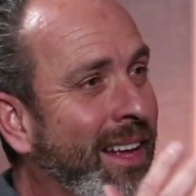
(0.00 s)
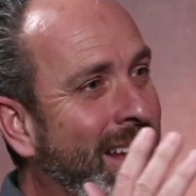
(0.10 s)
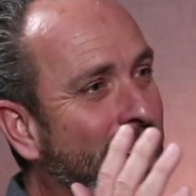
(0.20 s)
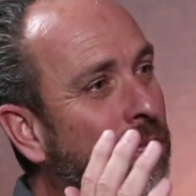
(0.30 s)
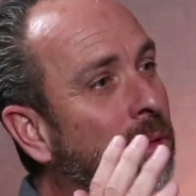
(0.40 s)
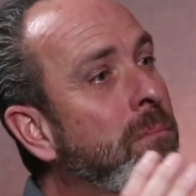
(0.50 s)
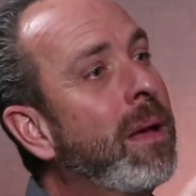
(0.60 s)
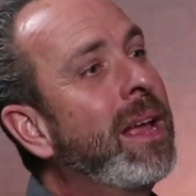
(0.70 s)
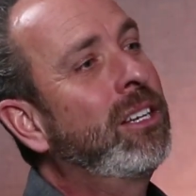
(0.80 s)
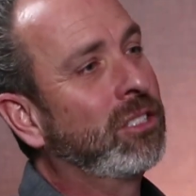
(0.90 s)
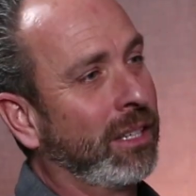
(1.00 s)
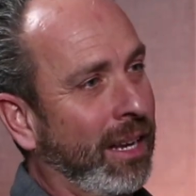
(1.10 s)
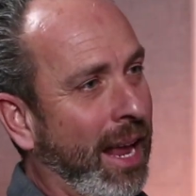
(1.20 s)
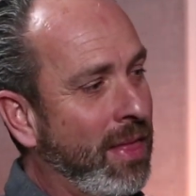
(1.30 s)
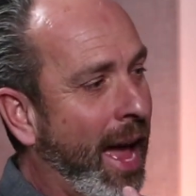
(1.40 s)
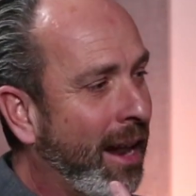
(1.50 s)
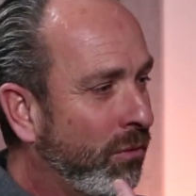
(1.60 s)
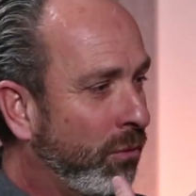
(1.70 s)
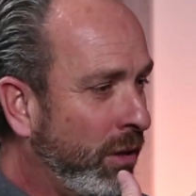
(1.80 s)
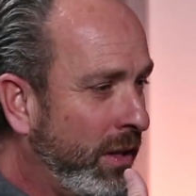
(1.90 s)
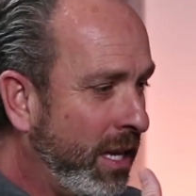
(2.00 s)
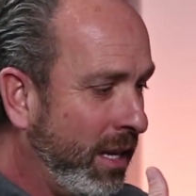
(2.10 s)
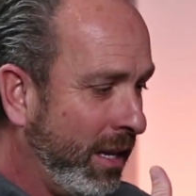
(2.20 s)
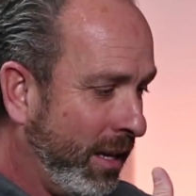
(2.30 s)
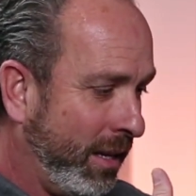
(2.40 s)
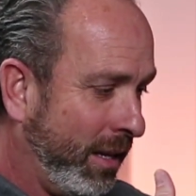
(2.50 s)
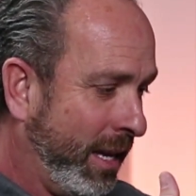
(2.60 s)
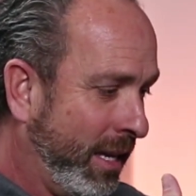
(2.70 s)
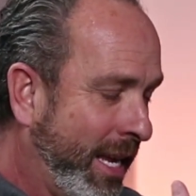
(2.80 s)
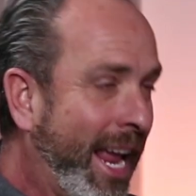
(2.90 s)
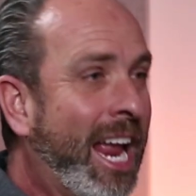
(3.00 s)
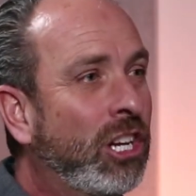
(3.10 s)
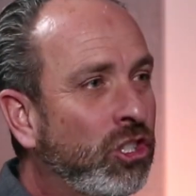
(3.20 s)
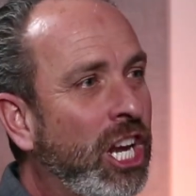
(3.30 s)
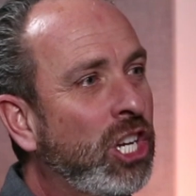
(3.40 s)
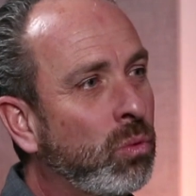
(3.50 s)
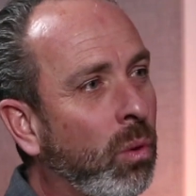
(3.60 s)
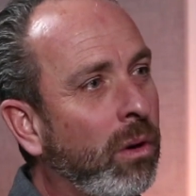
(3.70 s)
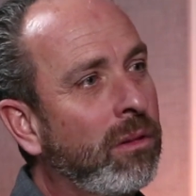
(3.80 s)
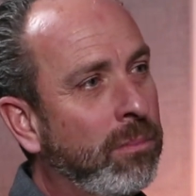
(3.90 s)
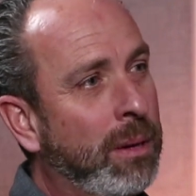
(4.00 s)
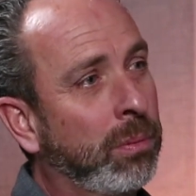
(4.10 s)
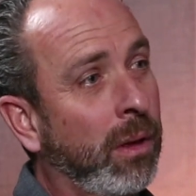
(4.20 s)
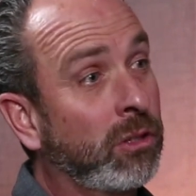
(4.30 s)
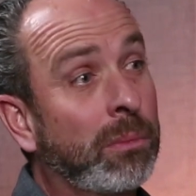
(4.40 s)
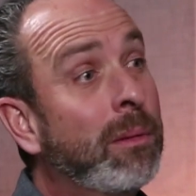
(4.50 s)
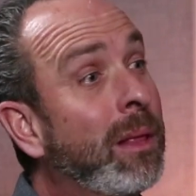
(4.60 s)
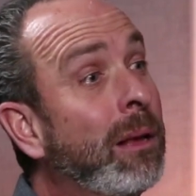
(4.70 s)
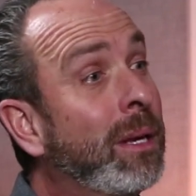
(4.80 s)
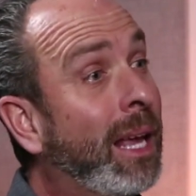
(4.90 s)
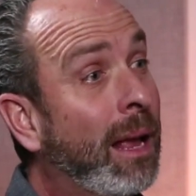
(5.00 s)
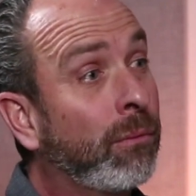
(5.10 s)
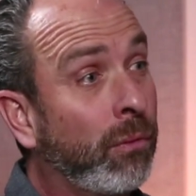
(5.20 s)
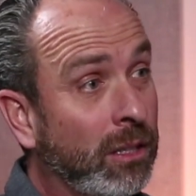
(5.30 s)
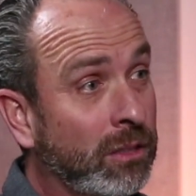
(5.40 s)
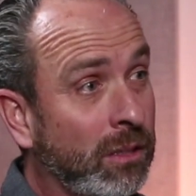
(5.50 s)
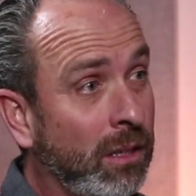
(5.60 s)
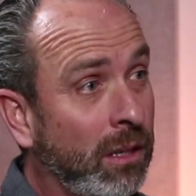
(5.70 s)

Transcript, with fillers: It was amazing, and that really engaged each one of the people on the trip that they became friends.